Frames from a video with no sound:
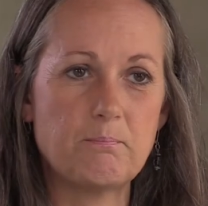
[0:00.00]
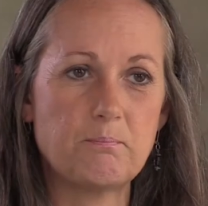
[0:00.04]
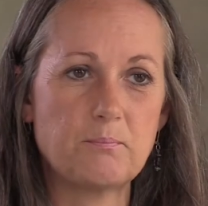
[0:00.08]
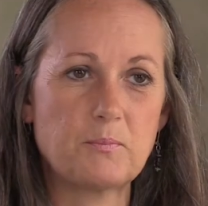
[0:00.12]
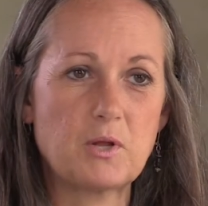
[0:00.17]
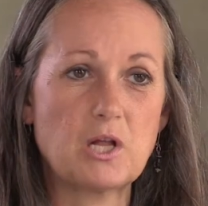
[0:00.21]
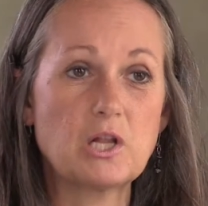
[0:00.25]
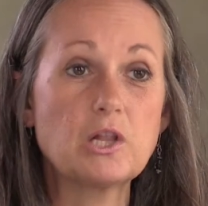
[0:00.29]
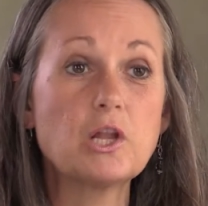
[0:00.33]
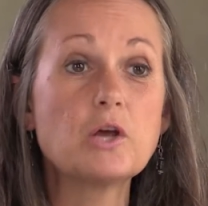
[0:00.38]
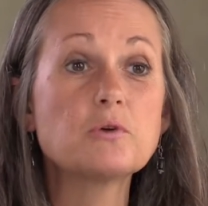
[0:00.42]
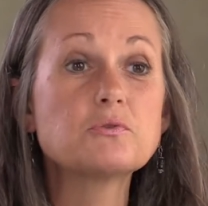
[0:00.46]

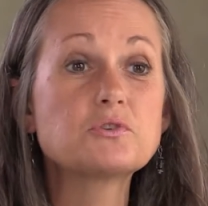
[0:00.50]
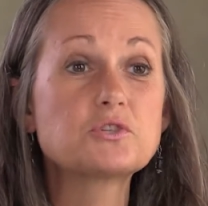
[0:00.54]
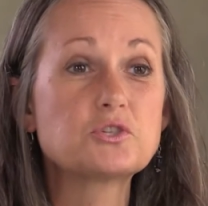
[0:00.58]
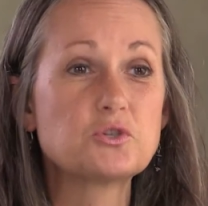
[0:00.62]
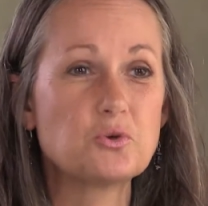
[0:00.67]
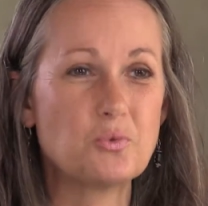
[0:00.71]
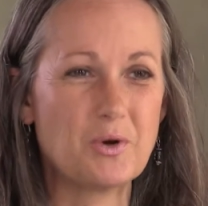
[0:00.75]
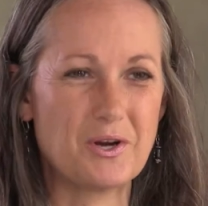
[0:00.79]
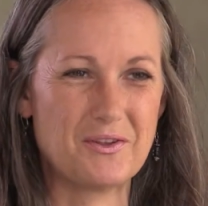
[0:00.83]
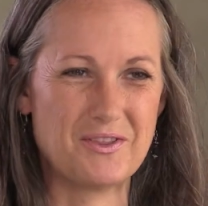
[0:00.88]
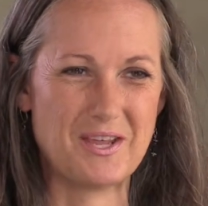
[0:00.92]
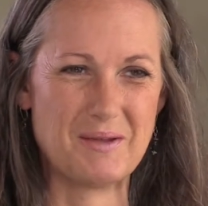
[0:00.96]
close
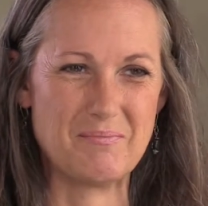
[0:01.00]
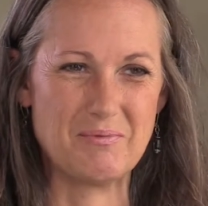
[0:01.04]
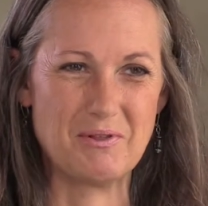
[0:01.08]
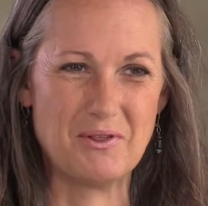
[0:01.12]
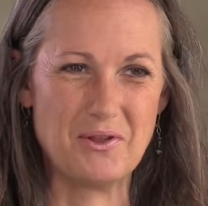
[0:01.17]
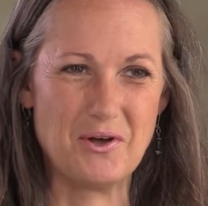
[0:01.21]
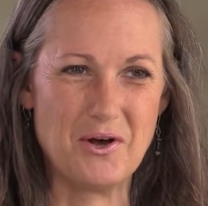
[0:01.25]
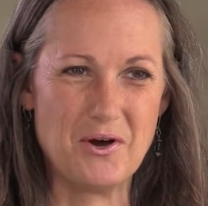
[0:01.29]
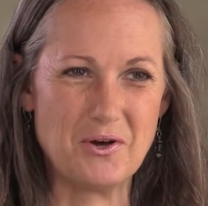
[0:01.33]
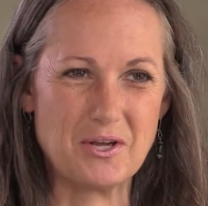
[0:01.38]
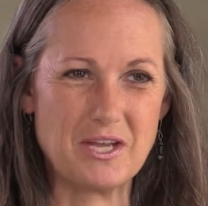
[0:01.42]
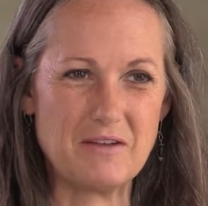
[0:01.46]
to where they
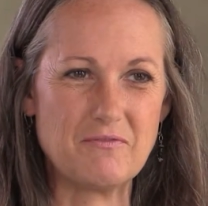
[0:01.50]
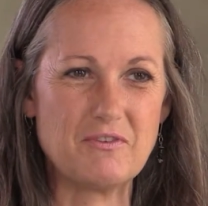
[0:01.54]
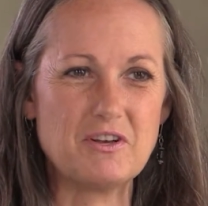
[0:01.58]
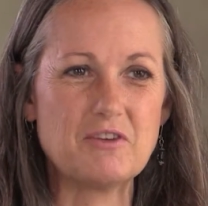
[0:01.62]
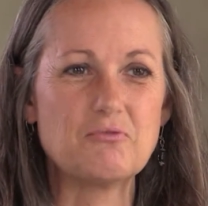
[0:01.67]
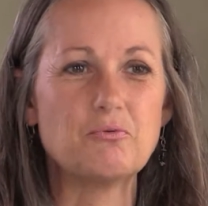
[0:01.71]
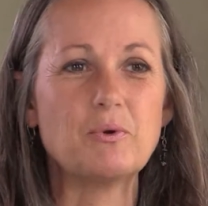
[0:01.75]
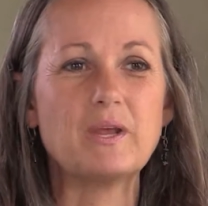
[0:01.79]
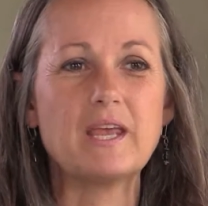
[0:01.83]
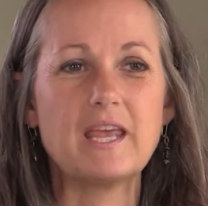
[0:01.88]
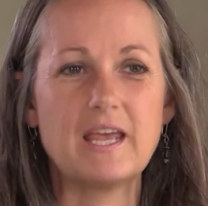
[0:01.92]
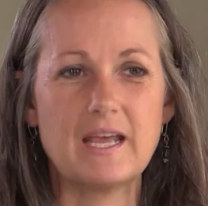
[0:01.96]
belong, even
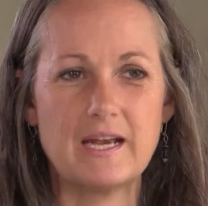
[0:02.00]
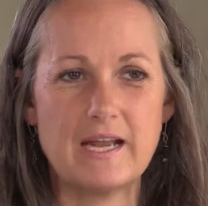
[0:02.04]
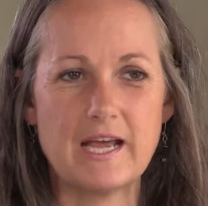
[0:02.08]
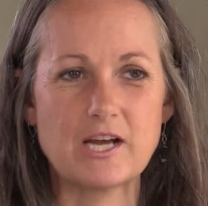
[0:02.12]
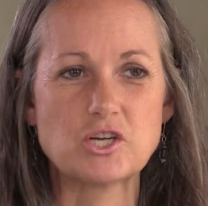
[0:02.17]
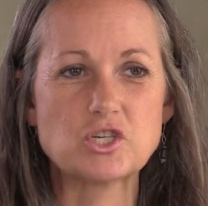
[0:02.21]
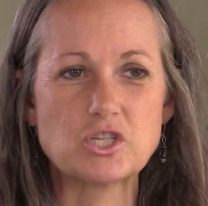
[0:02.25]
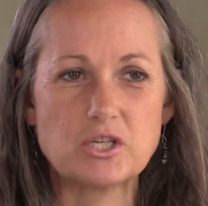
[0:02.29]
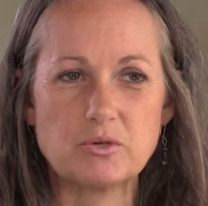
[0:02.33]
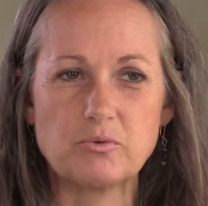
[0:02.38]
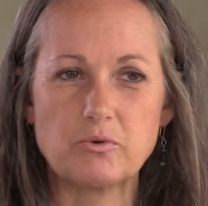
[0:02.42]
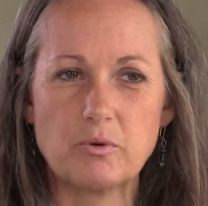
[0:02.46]
if we can't
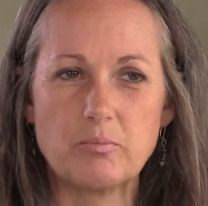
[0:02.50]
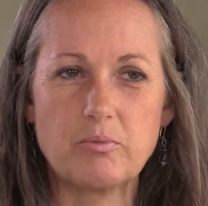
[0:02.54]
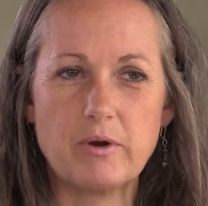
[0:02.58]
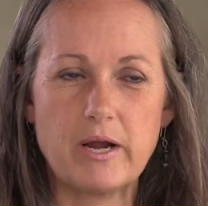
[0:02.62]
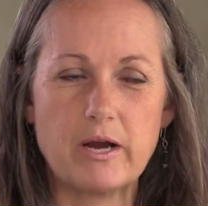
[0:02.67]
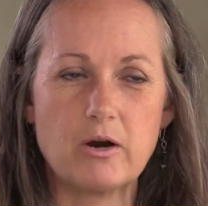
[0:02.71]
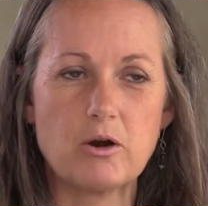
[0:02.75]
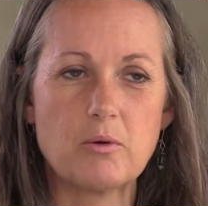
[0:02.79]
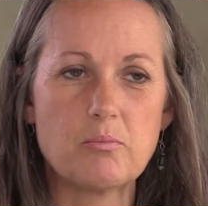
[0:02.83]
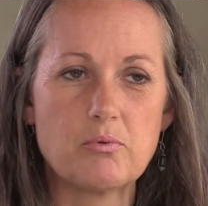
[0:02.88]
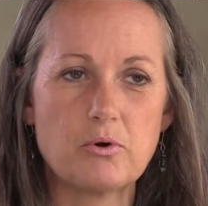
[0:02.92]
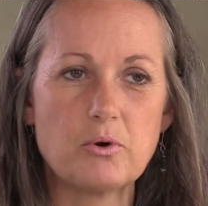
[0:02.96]
actually
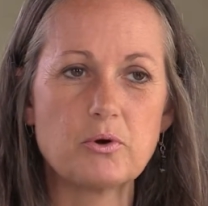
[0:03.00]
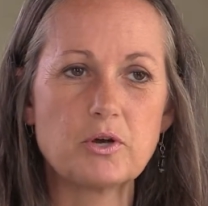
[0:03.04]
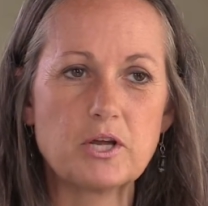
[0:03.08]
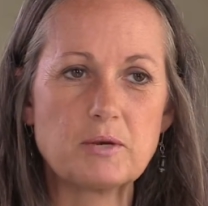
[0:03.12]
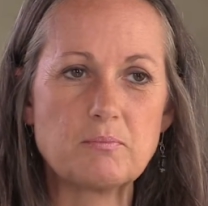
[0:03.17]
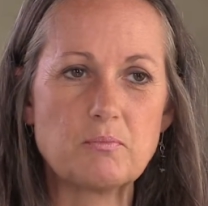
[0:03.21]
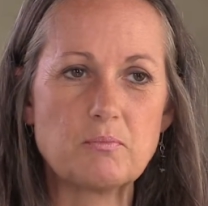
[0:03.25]
repair a broken